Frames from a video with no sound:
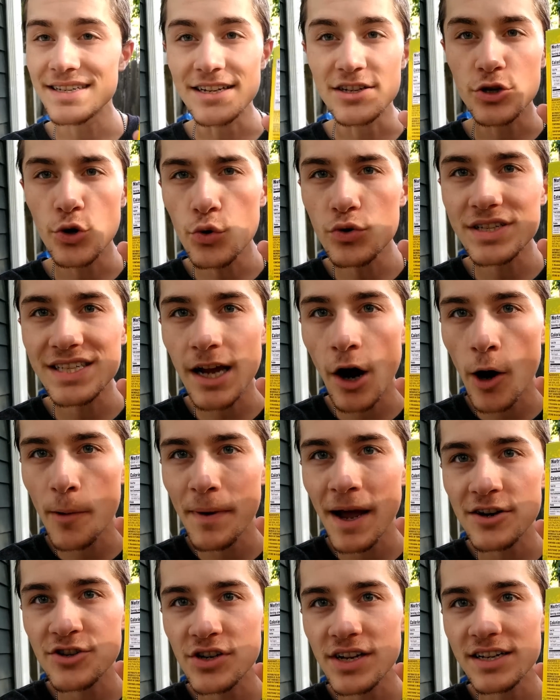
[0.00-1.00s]
see two Sour
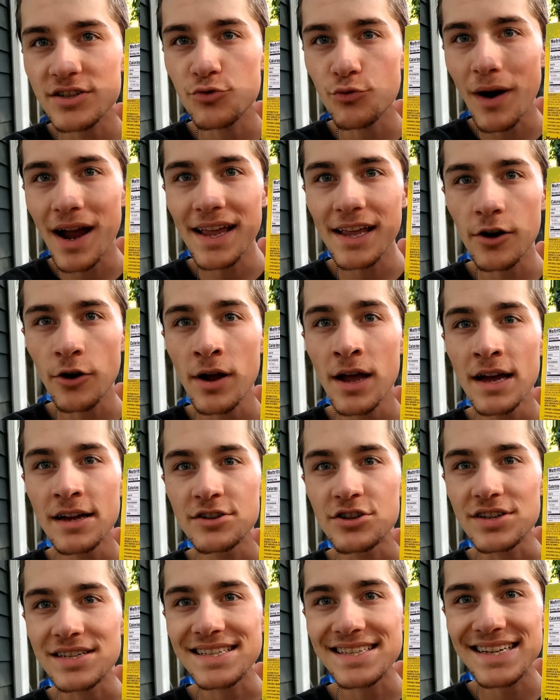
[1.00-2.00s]
Patch Kids right here
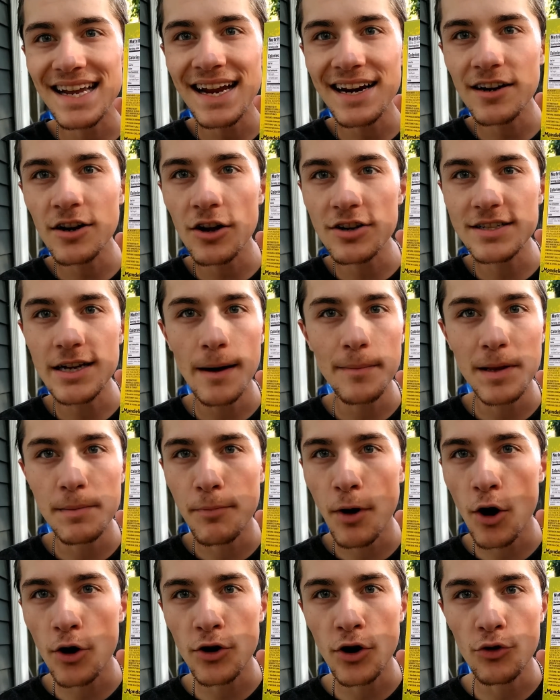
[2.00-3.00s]
just standing on top of
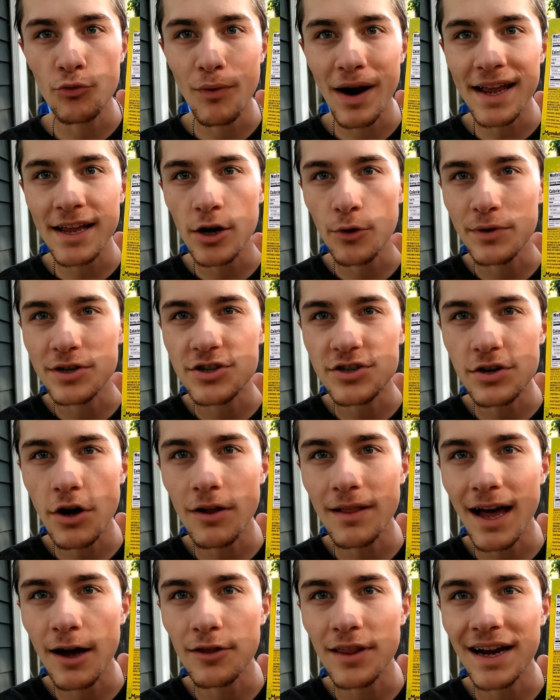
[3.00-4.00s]
the barcode right here, which is
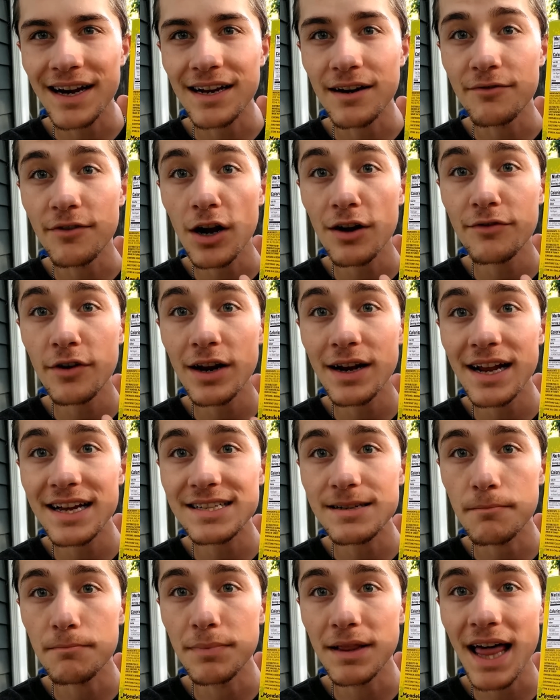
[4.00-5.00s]
all outlined in a very
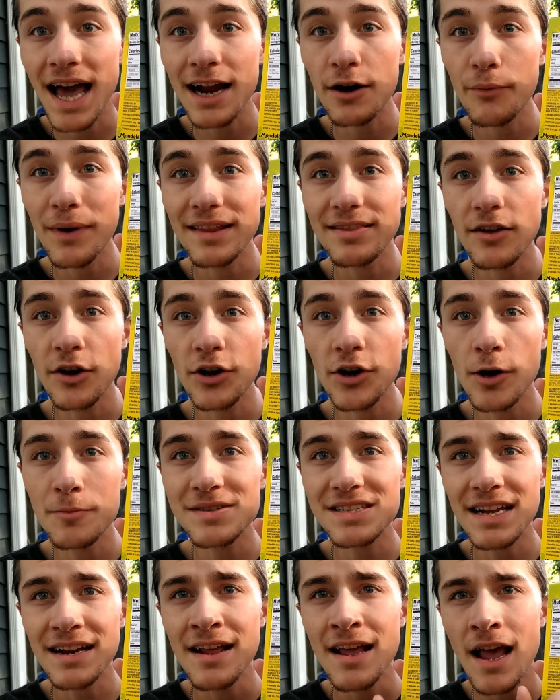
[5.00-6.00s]
nice black right there, you know what I'm
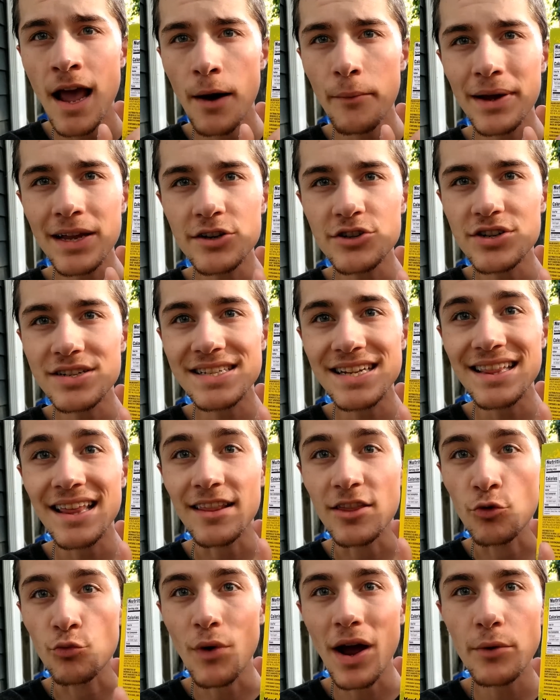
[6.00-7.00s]
saying? And we can just see
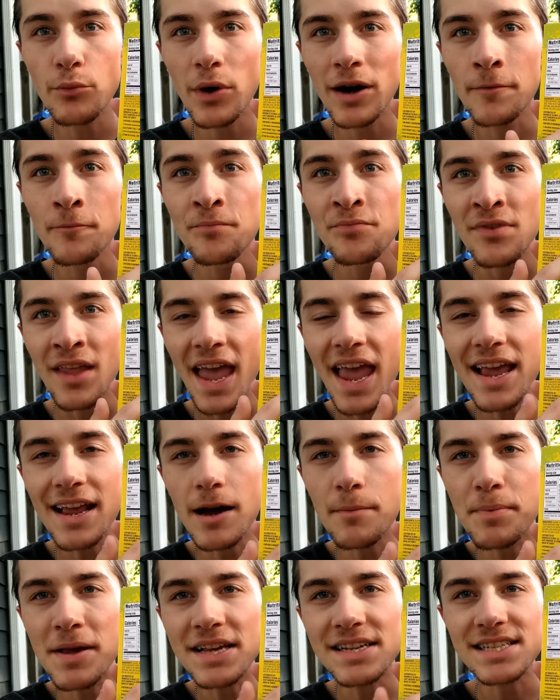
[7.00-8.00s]
that the red one ate
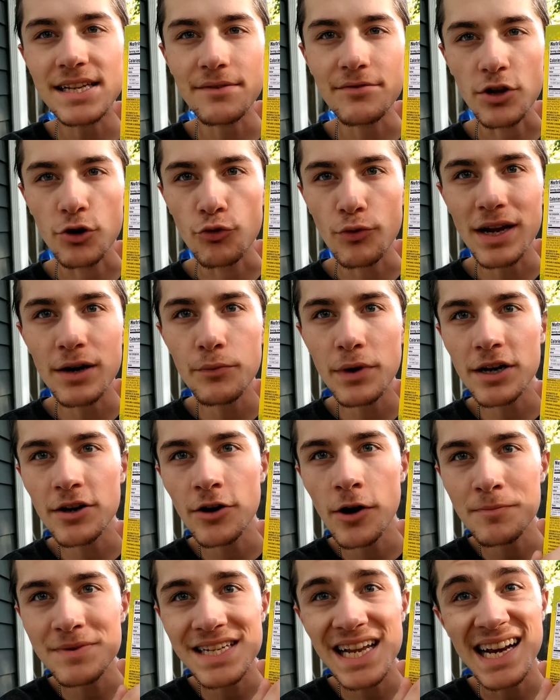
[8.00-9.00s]
a piece of the green one, you
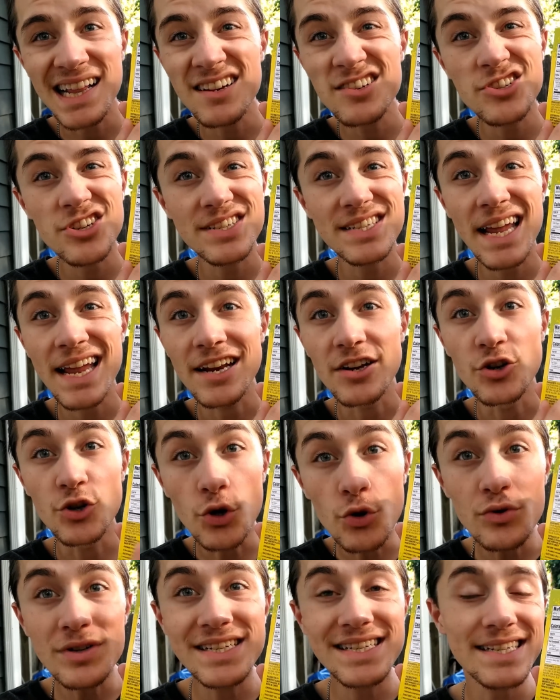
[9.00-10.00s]
know what I'm saying? He's just saying
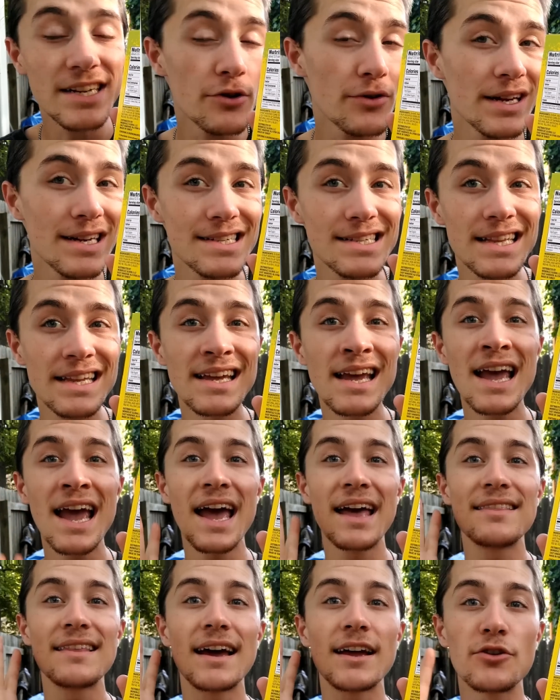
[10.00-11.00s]
dude seriously
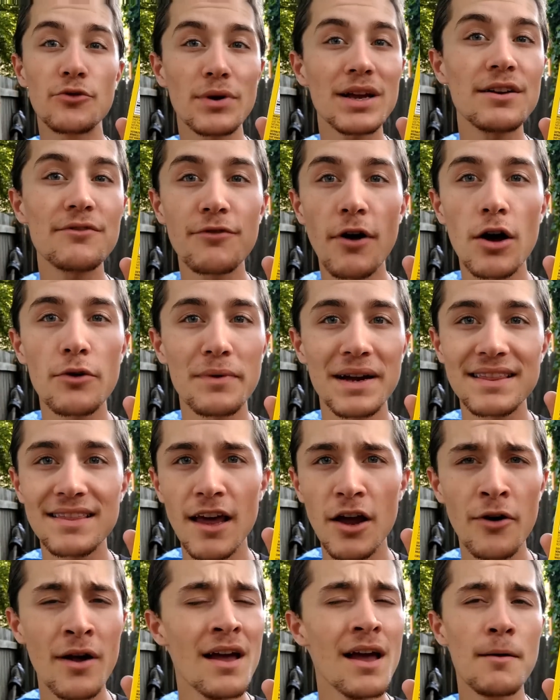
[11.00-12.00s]
in that green font right
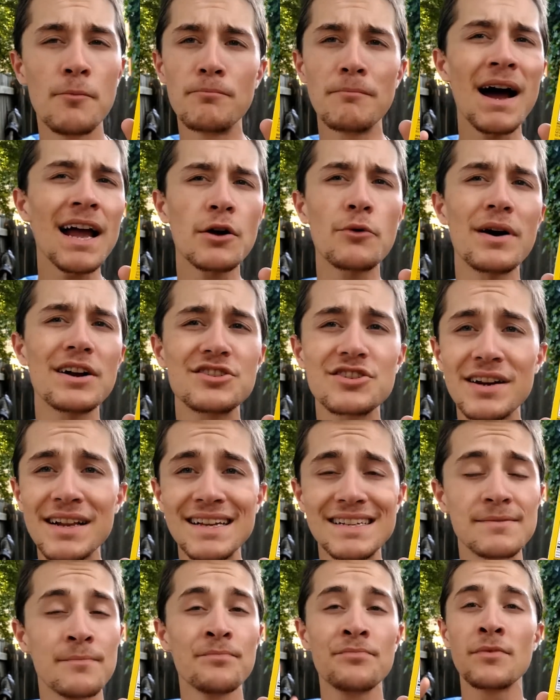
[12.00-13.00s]
there. My question
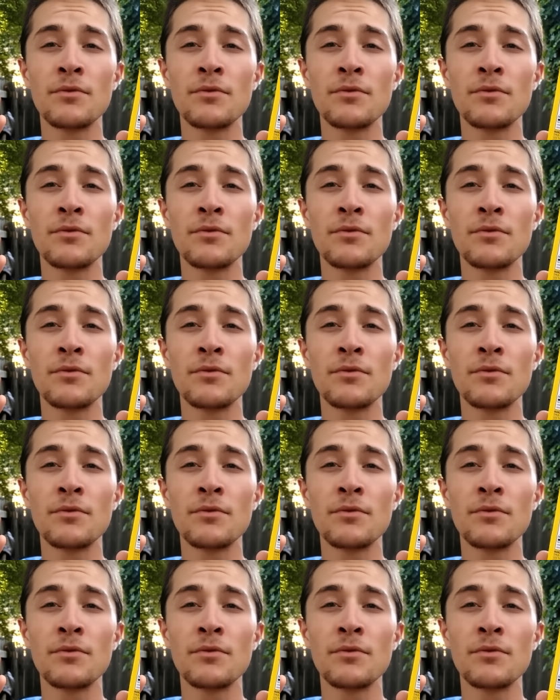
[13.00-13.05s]
is,